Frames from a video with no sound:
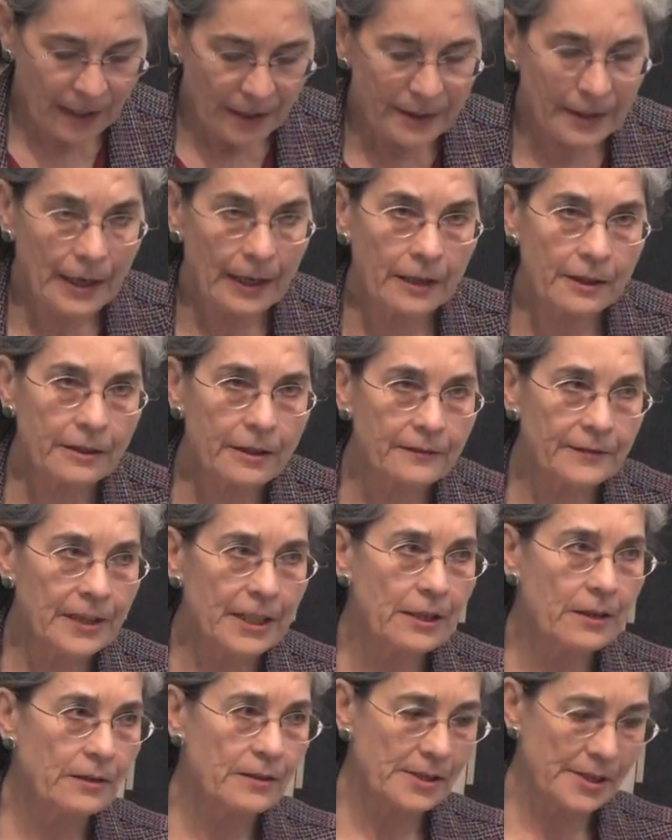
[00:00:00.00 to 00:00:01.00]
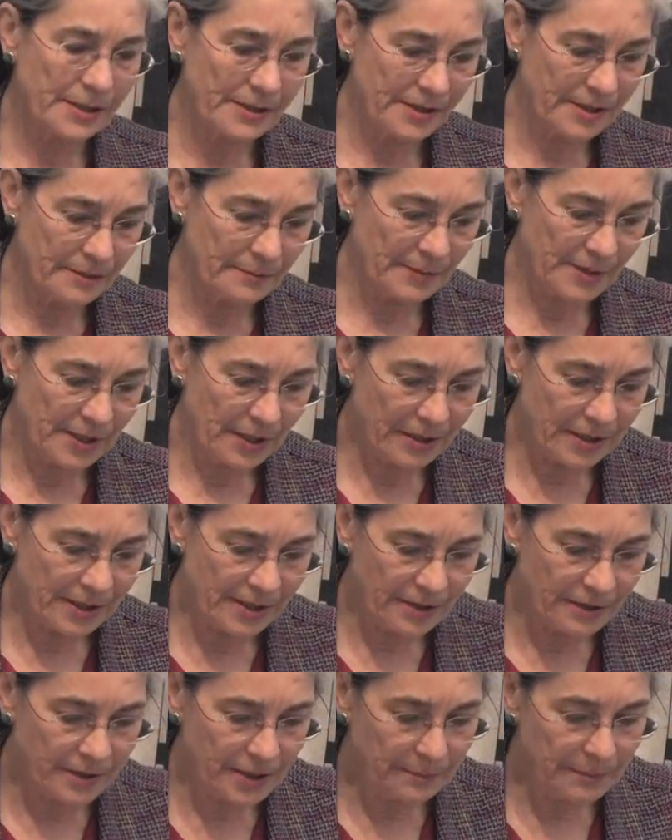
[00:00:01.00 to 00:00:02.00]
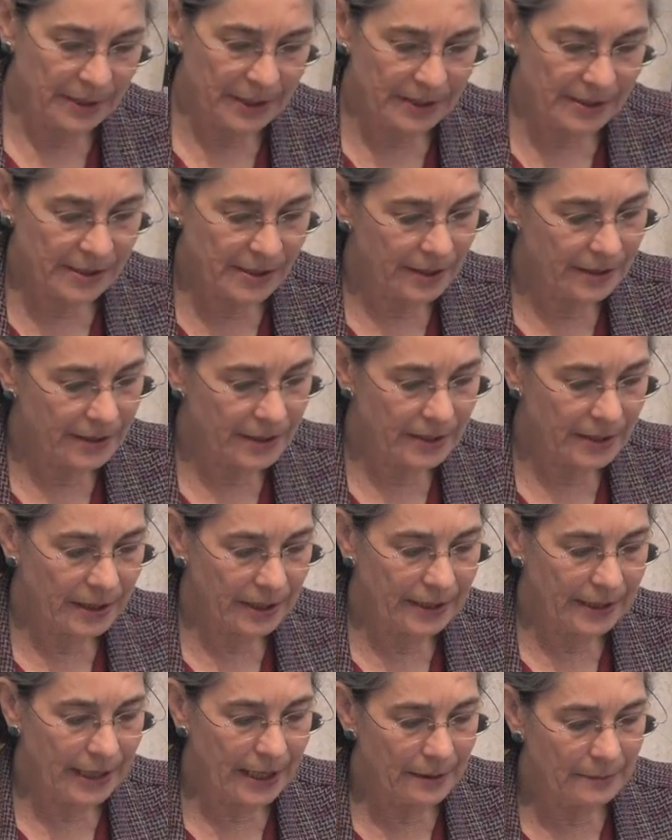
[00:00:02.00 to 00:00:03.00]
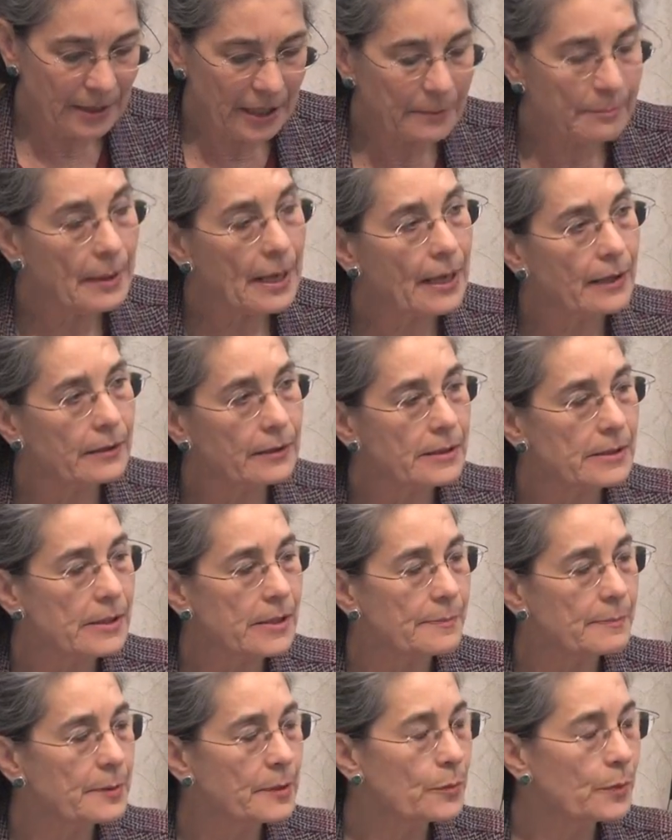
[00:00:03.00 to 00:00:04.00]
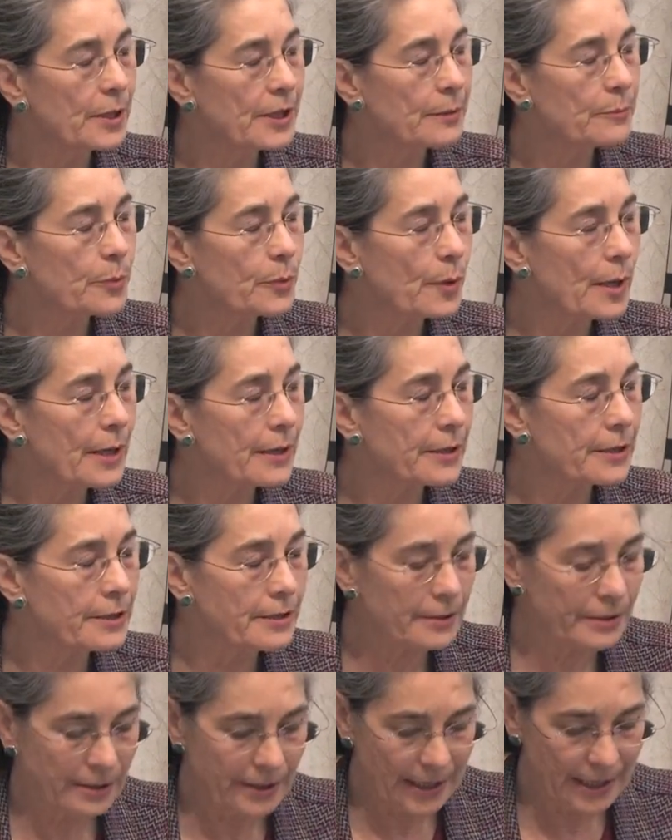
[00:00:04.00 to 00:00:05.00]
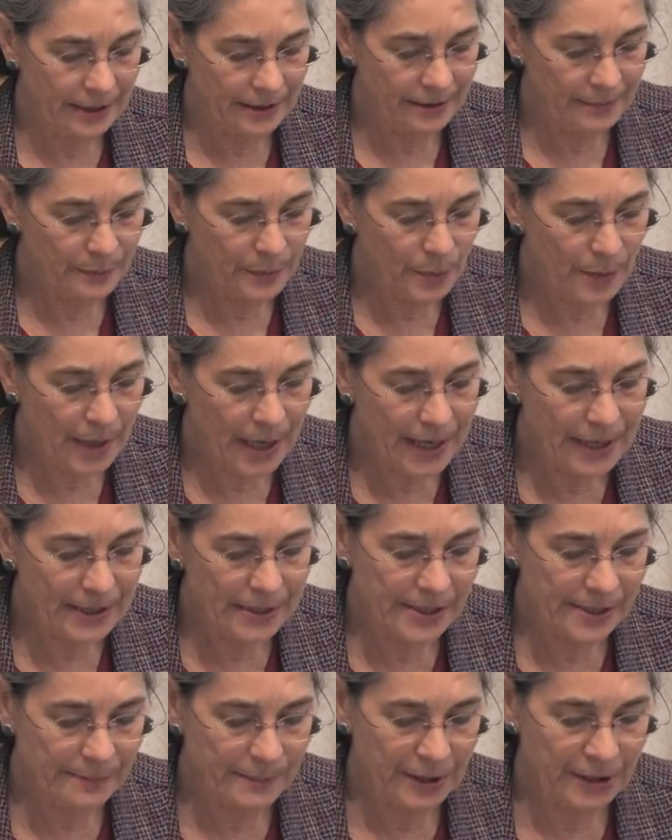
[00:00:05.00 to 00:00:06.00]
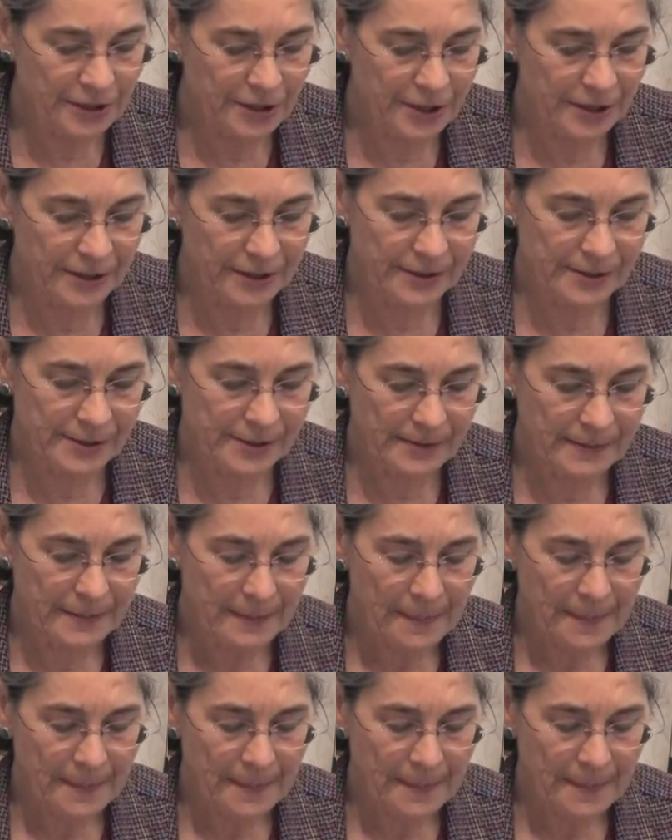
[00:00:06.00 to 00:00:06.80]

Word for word: The health of ecosystems also depends on the dynamic balance between predator and prey species.